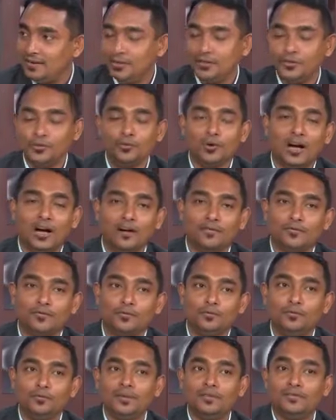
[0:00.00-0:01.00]
You have to
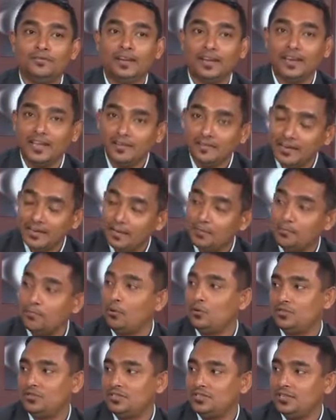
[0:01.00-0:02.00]
be very, very
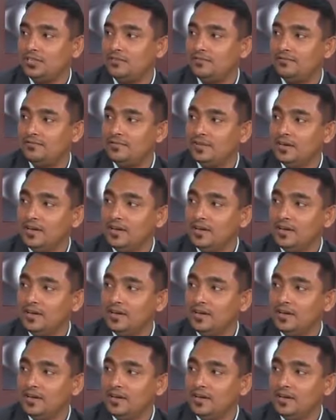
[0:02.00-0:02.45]
positive.